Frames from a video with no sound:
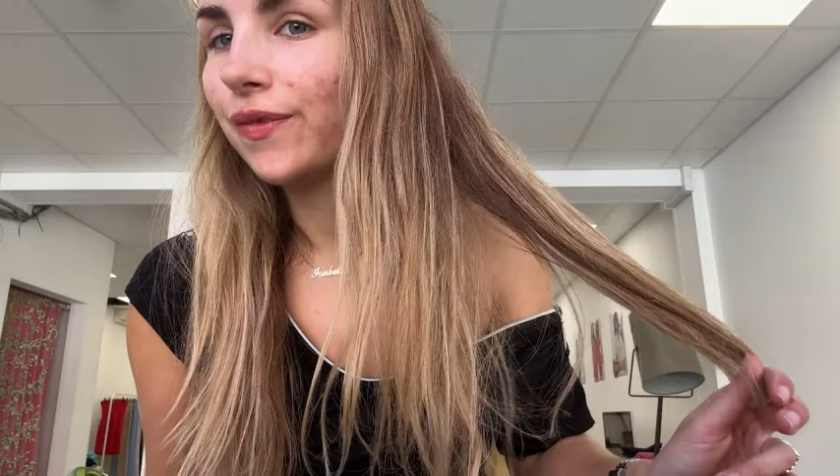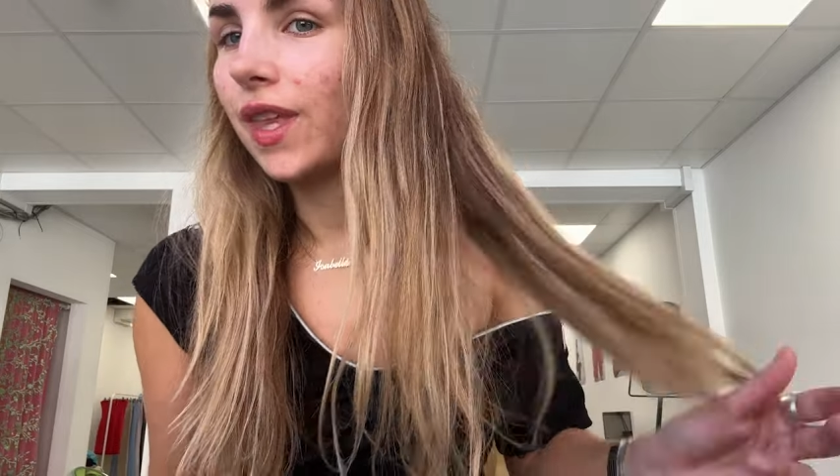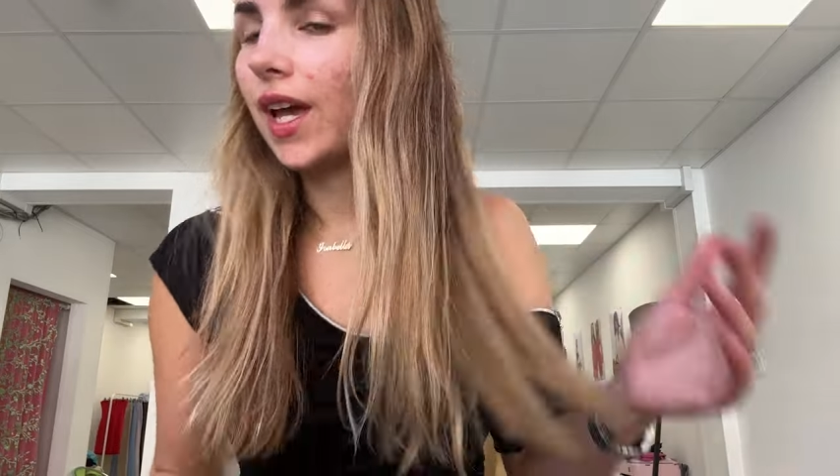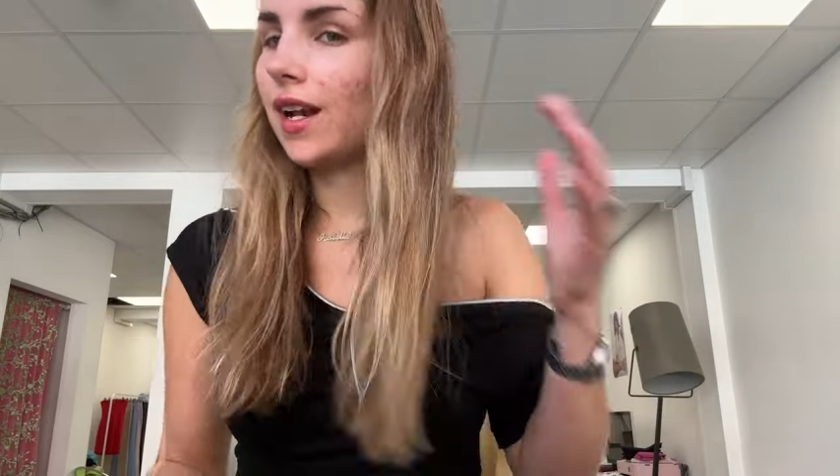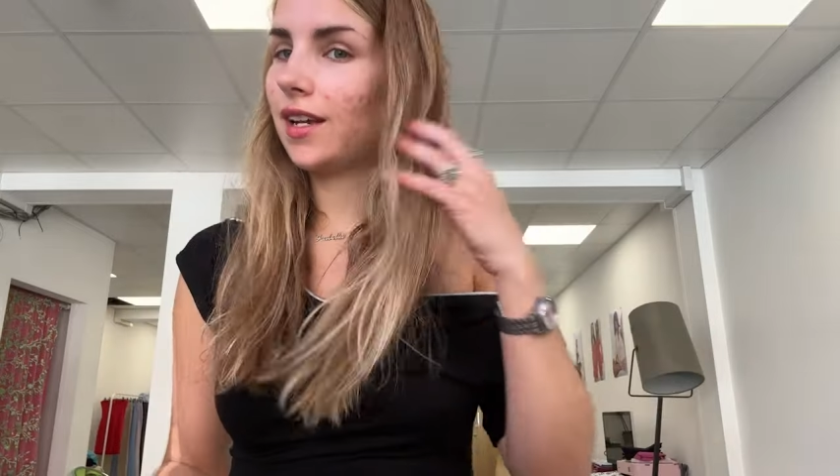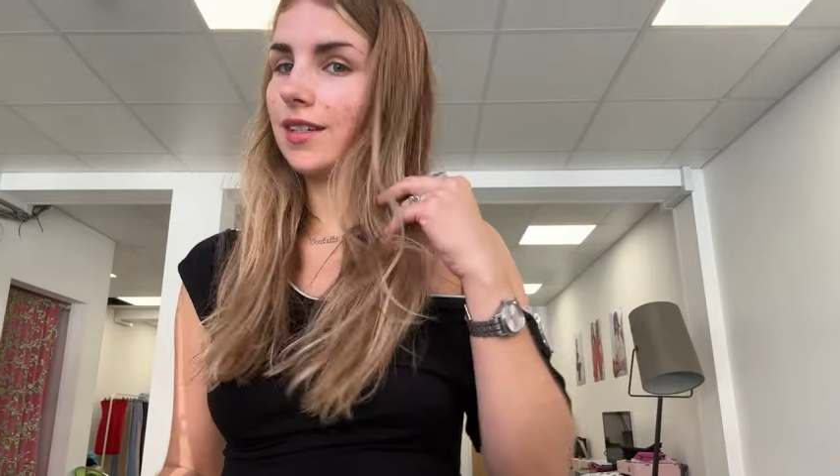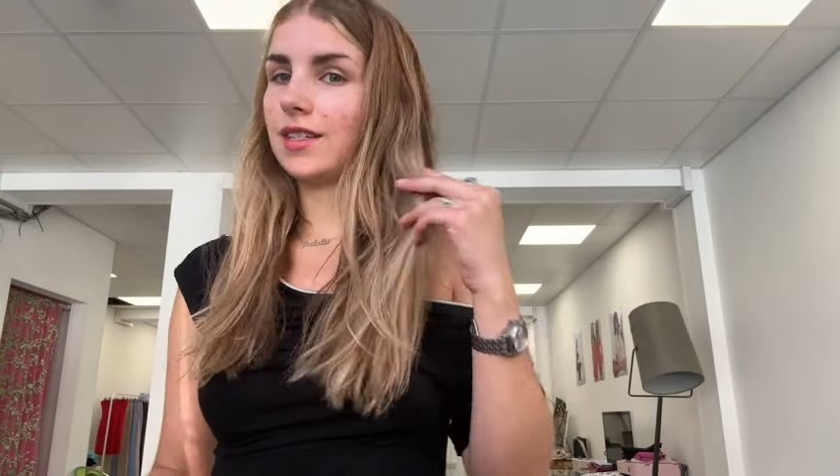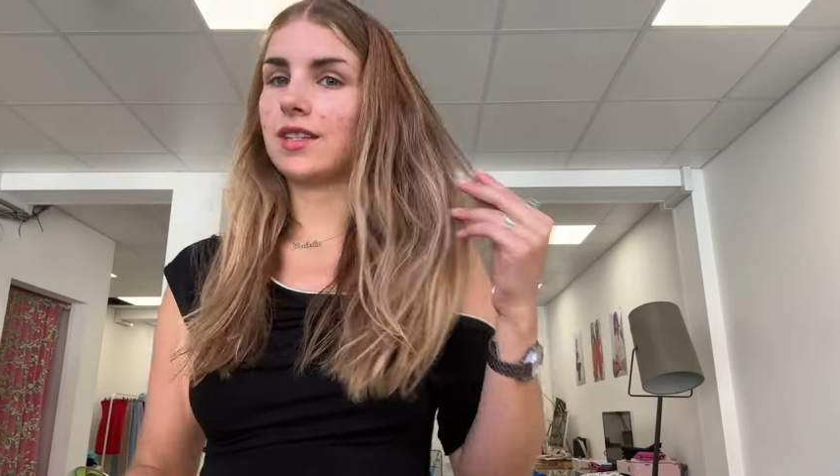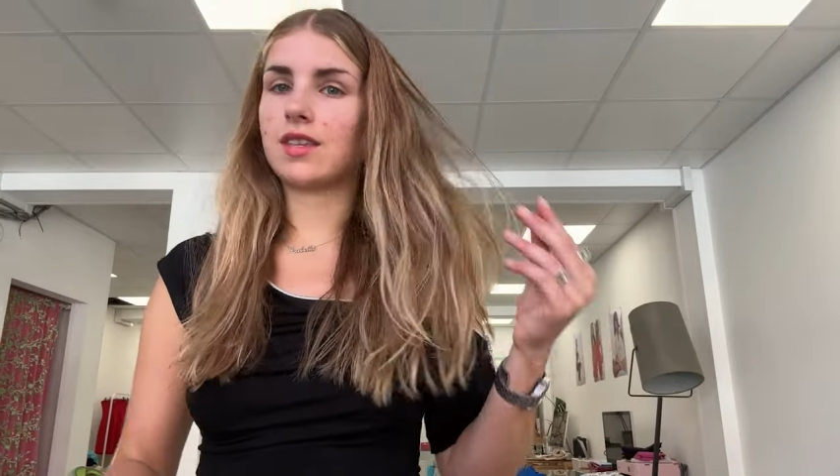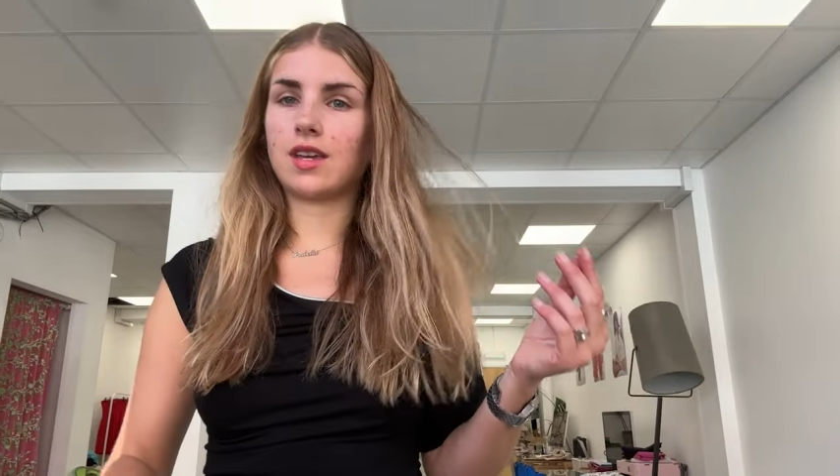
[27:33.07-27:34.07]
that it looks
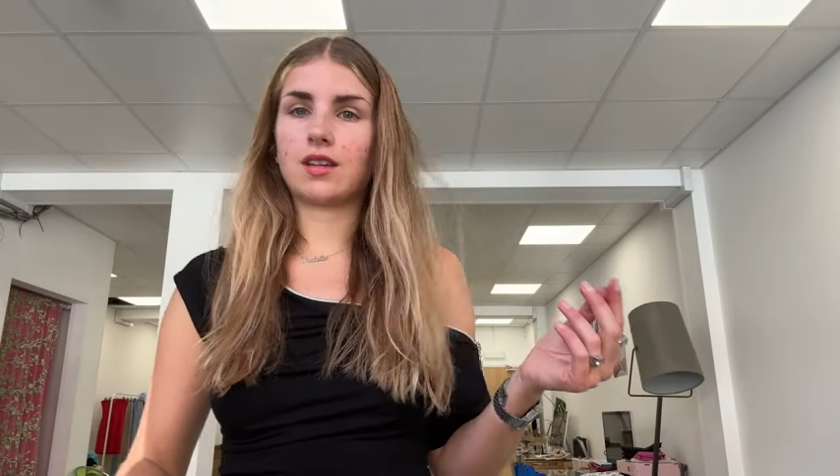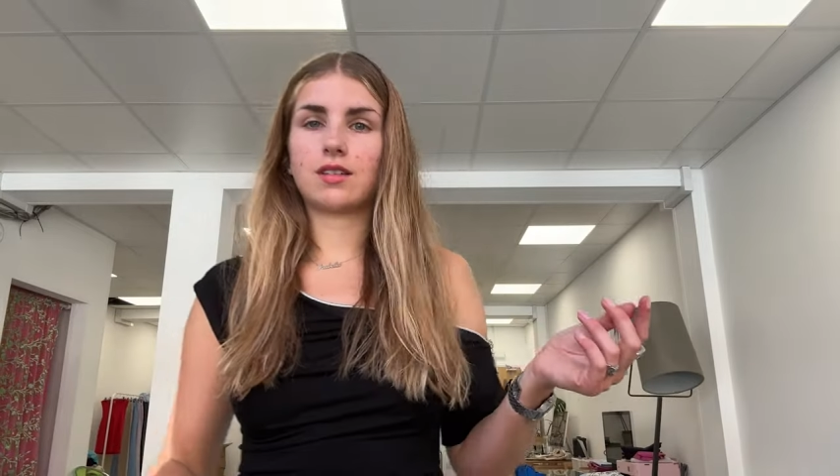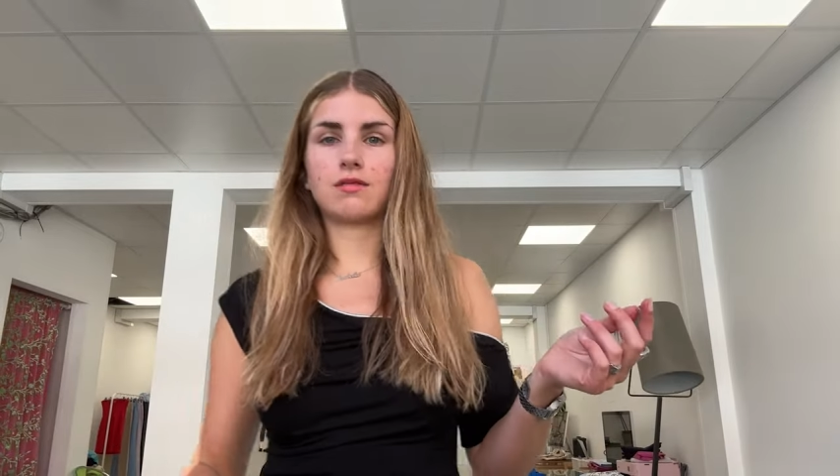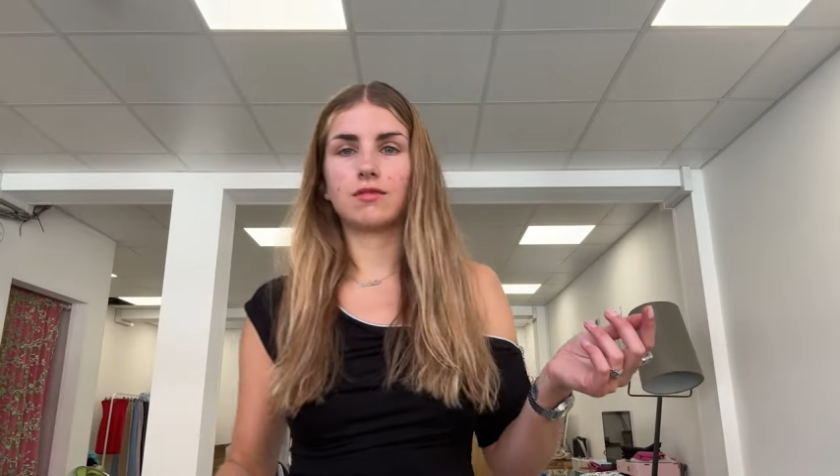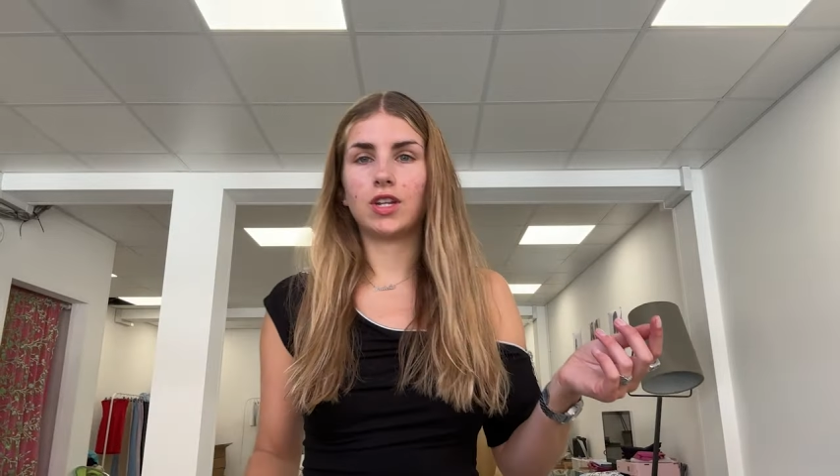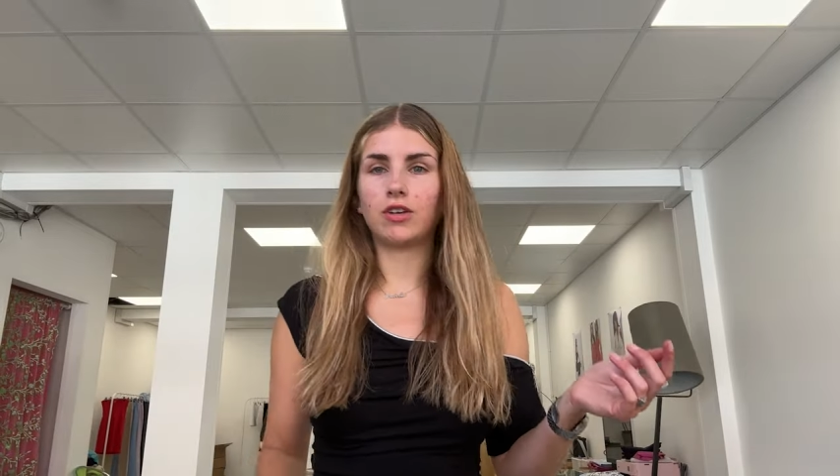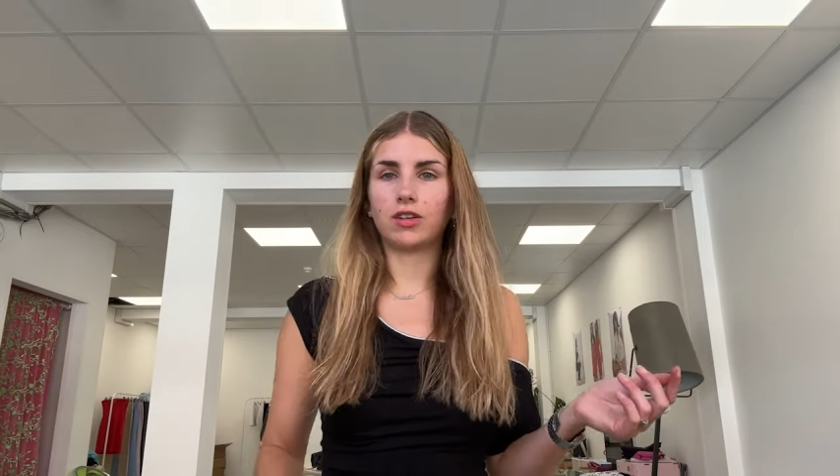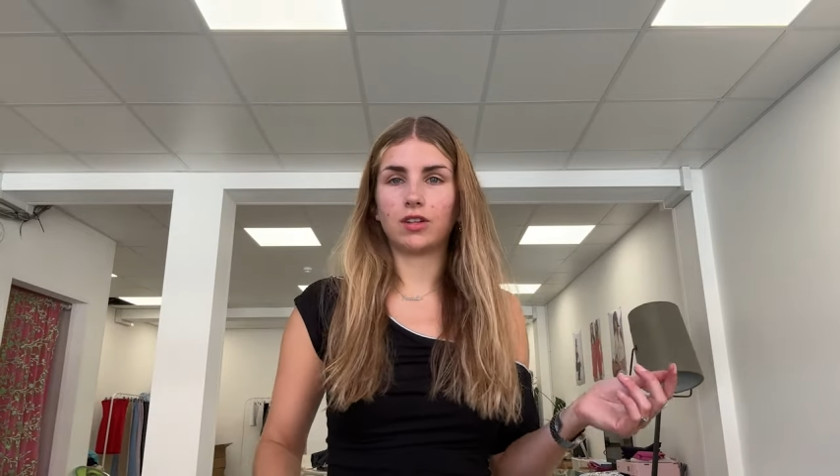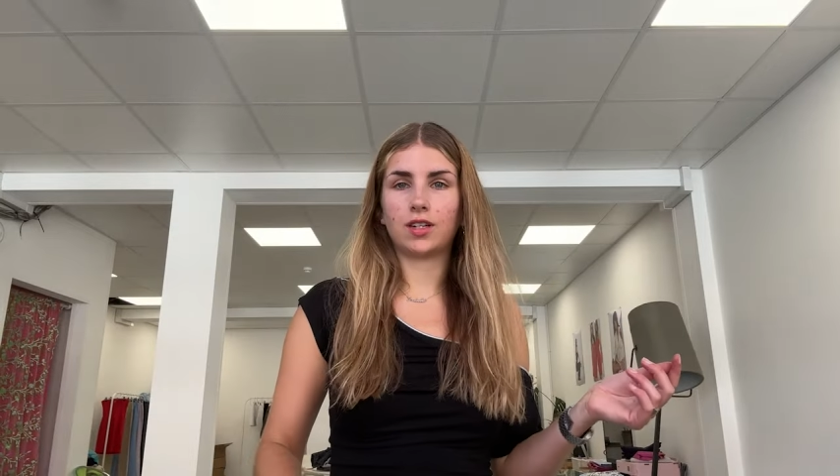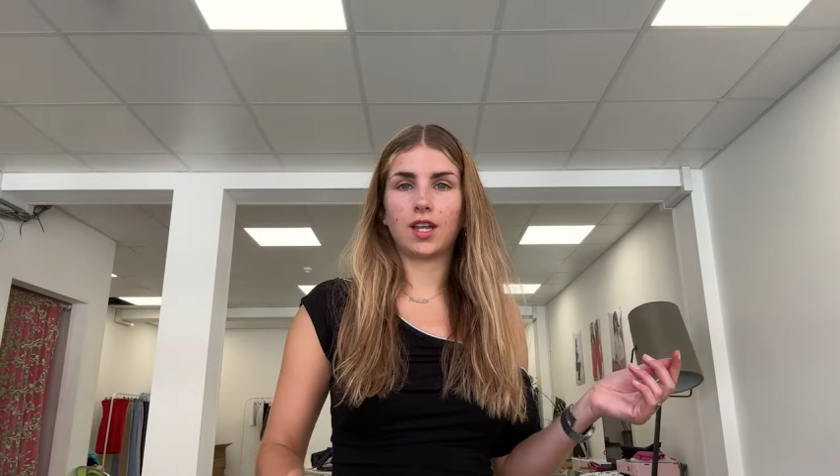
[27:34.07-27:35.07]
as good not on
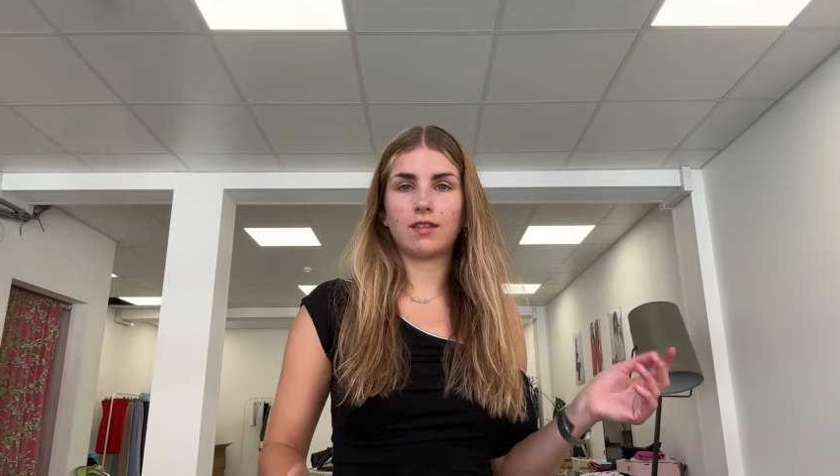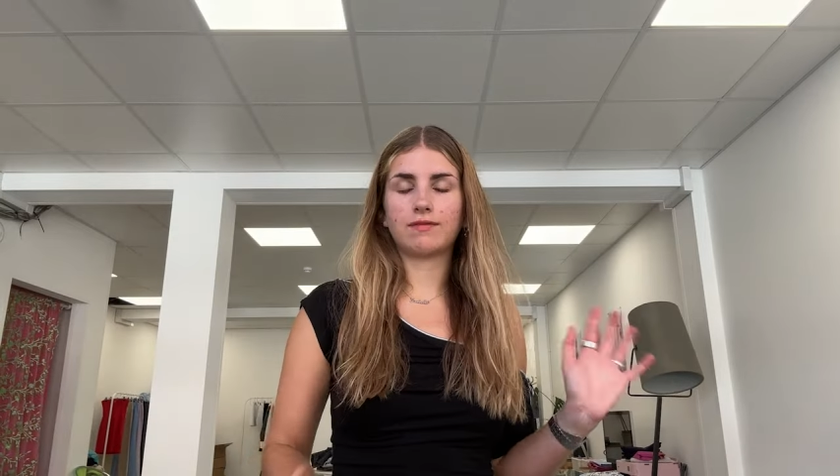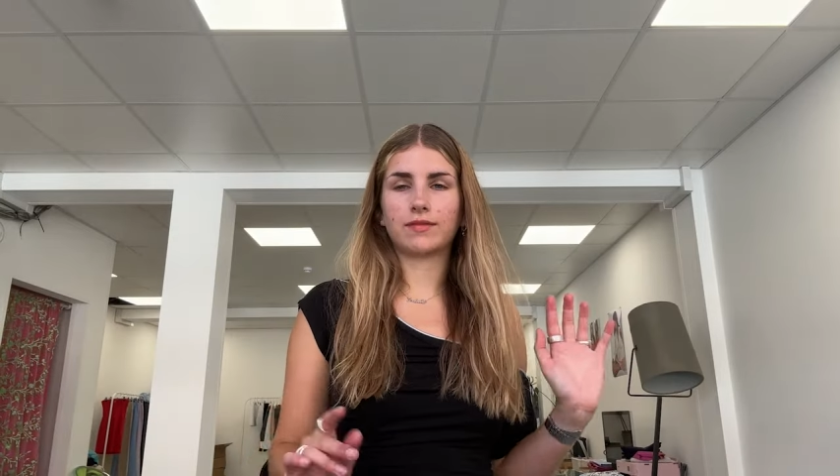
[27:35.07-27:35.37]
holiday.